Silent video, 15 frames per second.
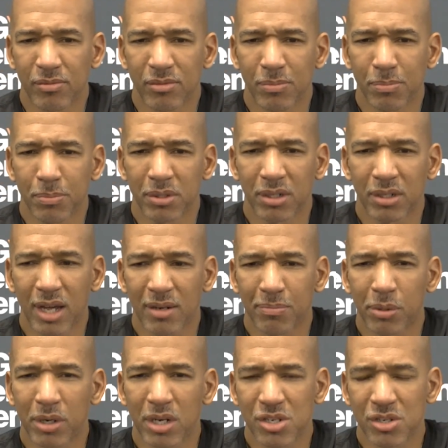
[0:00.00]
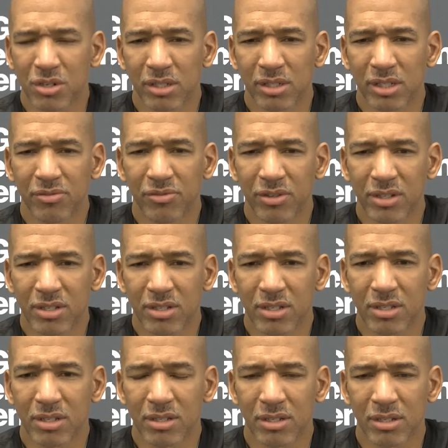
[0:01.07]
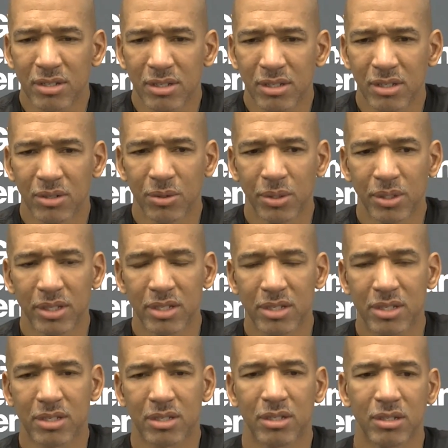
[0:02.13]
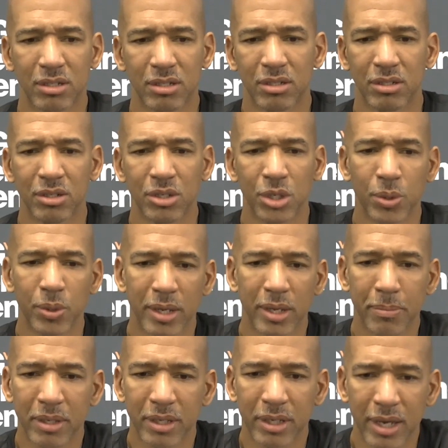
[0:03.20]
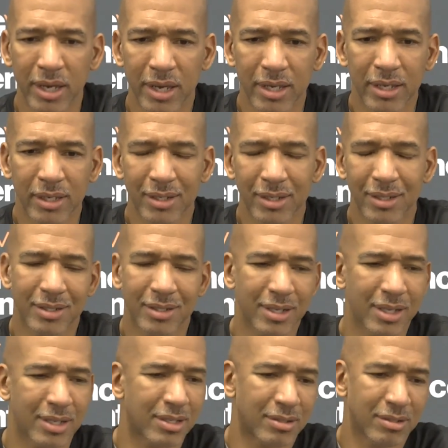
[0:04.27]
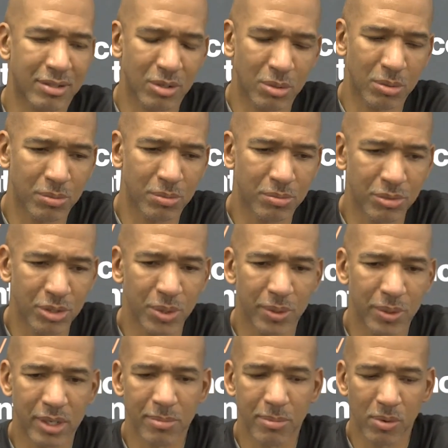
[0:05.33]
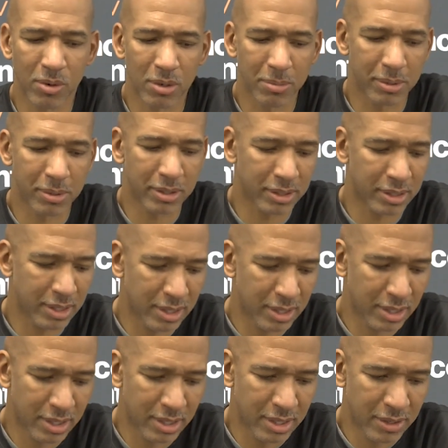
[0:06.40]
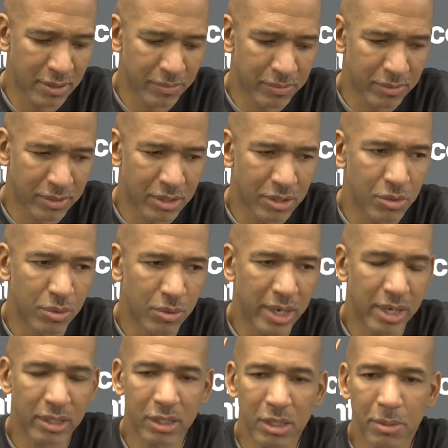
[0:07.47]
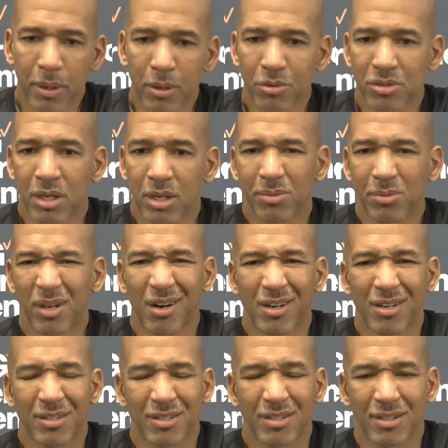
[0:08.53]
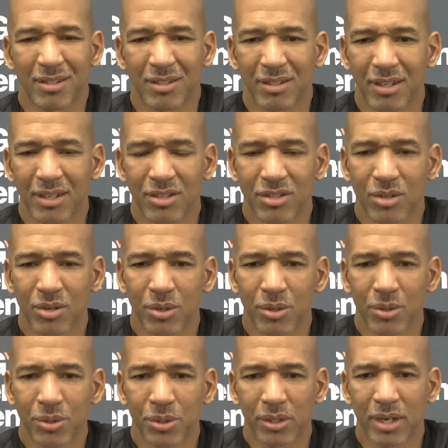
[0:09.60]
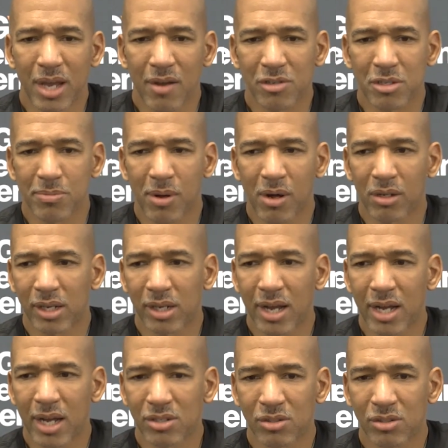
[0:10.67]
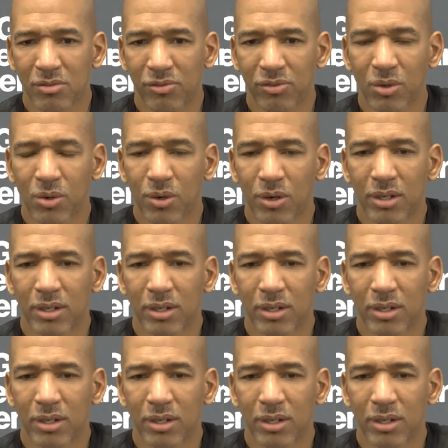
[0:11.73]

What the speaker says: put a lot of pressure on defenses. You know, in this new NBA, it's not so new anymore, but you rarely post up guards. And so you can have smaller guys on the floor